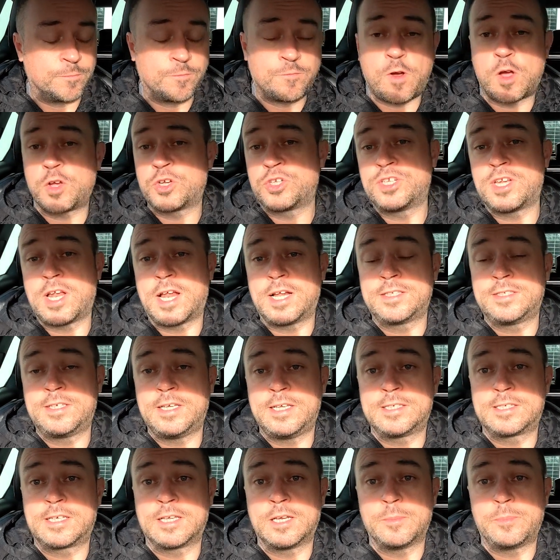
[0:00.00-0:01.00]
functionality
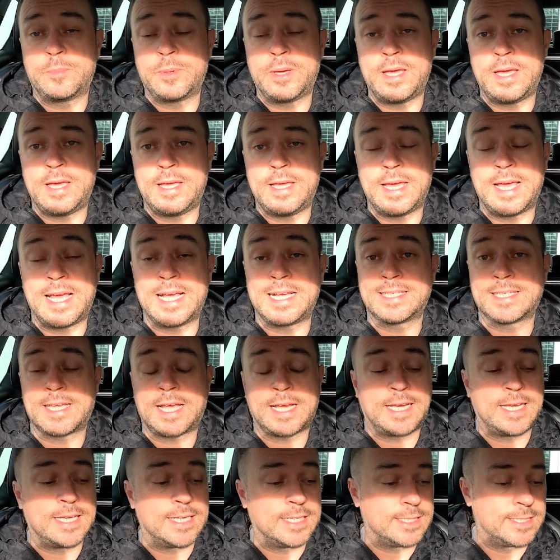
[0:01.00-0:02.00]
is going to be
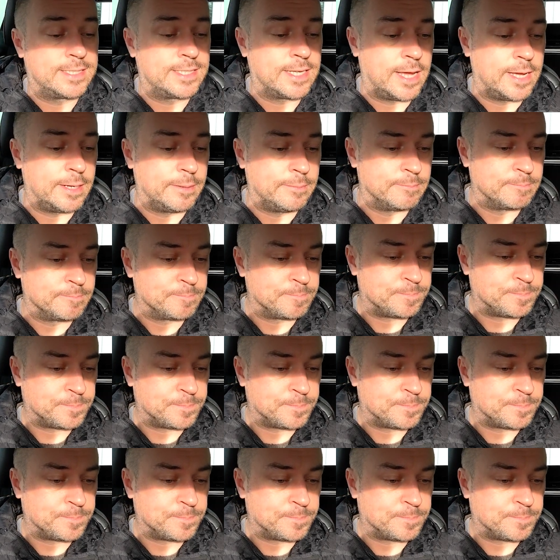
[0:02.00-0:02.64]
exactly the same.